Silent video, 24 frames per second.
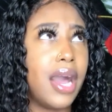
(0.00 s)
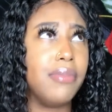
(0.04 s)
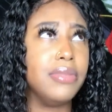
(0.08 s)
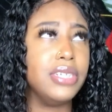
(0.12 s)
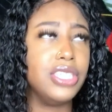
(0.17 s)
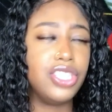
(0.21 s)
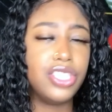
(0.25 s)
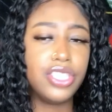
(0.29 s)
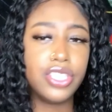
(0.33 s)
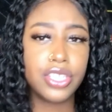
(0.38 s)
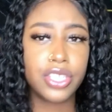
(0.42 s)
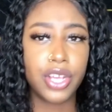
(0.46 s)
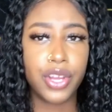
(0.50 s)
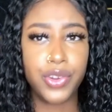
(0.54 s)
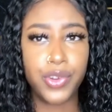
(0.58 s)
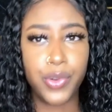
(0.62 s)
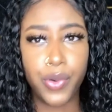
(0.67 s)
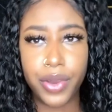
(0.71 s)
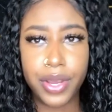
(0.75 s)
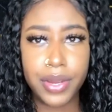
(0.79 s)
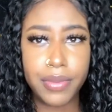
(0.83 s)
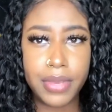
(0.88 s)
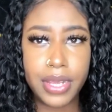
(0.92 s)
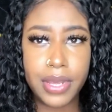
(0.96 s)
I mean, she just
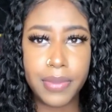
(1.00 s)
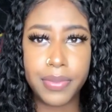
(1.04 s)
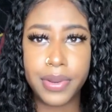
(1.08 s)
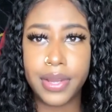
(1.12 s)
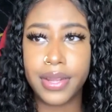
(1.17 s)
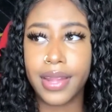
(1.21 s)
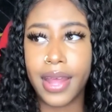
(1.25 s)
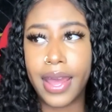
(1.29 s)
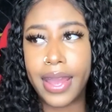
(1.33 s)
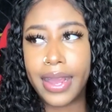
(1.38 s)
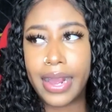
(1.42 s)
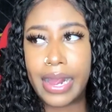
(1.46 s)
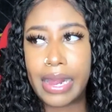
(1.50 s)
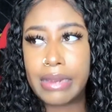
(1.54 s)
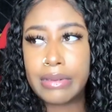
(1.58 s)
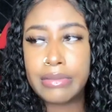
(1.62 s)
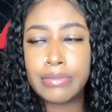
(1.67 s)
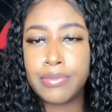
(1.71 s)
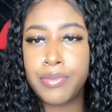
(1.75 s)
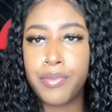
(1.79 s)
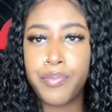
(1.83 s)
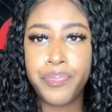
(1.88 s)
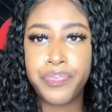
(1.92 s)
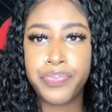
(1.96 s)
annoyed me, but like,
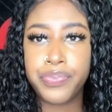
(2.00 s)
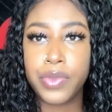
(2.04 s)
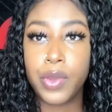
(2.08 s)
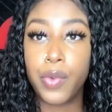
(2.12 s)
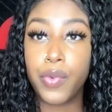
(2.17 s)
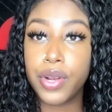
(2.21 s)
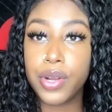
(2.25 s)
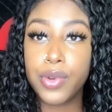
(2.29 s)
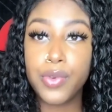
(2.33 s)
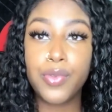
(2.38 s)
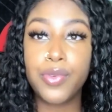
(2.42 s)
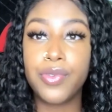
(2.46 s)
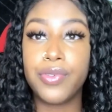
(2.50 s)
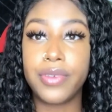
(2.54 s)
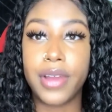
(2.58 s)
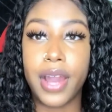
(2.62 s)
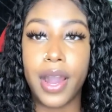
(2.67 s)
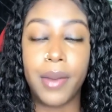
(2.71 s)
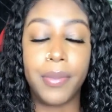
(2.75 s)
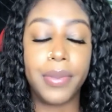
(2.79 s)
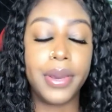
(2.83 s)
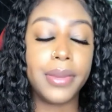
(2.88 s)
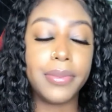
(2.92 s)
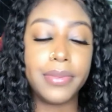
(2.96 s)
we're cool
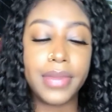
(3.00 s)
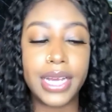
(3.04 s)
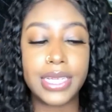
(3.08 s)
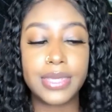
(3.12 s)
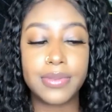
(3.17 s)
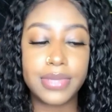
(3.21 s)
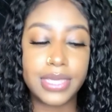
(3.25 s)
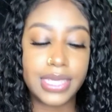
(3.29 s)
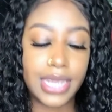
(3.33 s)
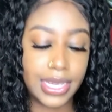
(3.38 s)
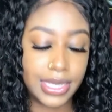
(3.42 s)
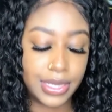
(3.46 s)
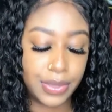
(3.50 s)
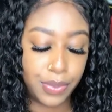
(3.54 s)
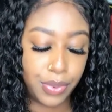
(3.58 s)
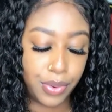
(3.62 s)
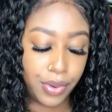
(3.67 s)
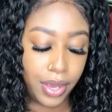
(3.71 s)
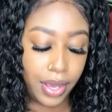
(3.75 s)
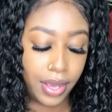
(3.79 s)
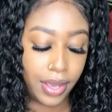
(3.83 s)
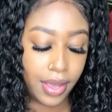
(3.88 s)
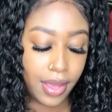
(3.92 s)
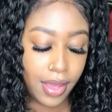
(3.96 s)
now, but that's besides the
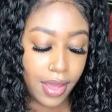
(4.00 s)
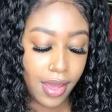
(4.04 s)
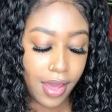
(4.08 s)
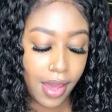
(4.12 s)
point.